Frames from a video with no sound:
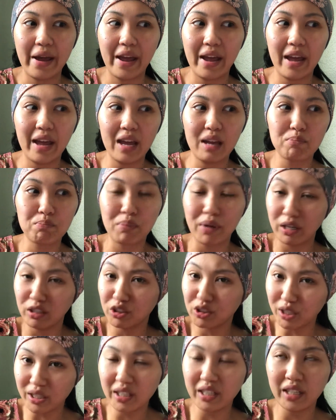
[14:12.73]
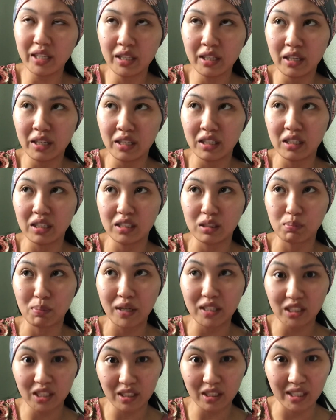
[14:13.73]
and binge eating is
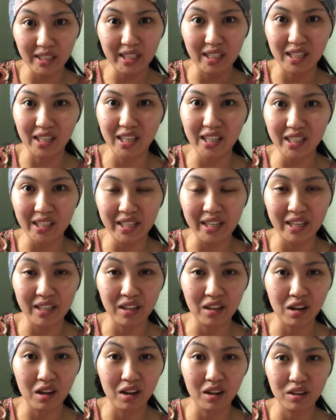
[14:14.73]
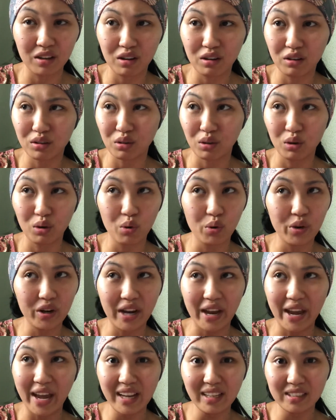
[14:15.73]
basically gluttony, and the Lord
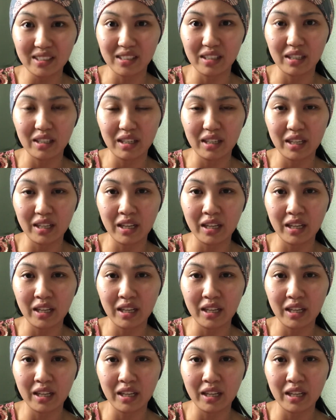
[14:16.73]
hates it.